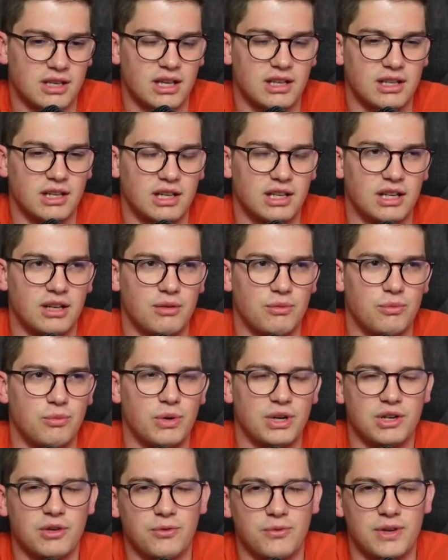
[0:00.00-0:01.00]
And kind of
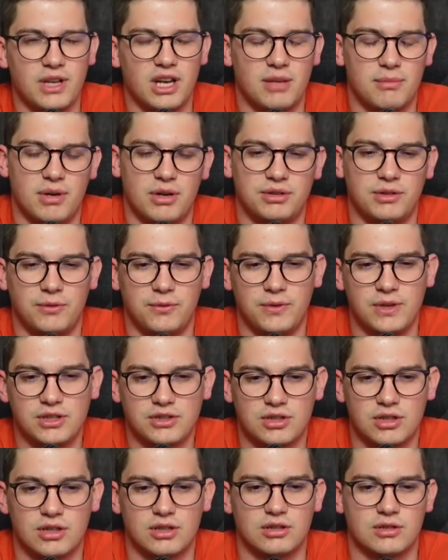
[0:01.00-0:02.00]
what do you feel about the
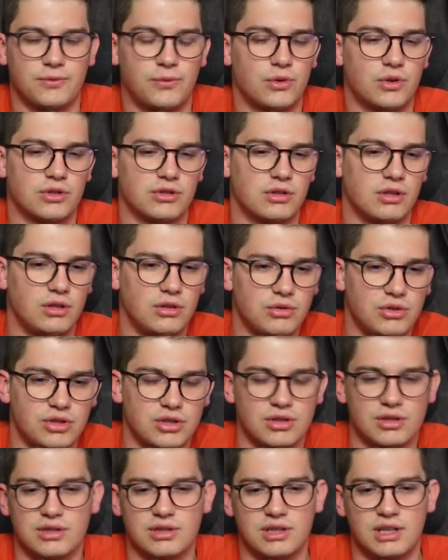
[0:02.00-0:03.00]
features for
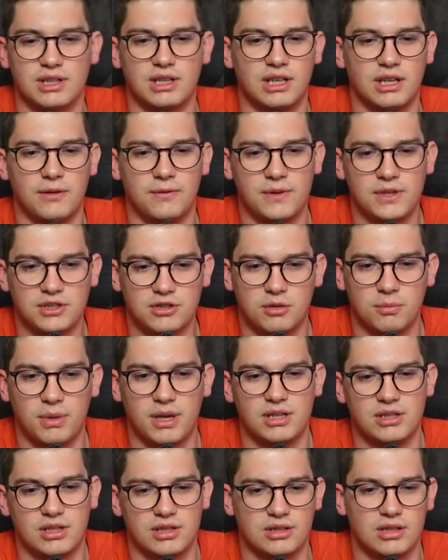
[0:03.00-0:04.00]
solutions and kind of feature
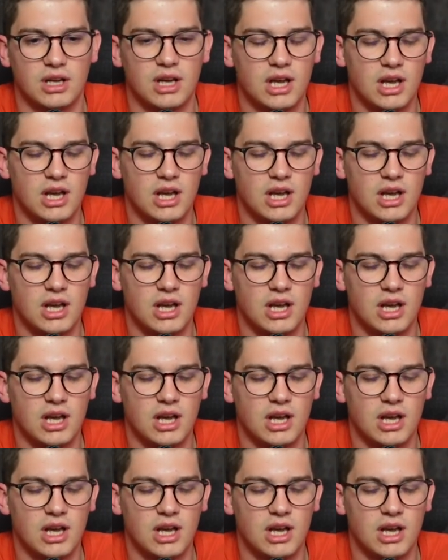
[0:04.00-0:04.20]
pages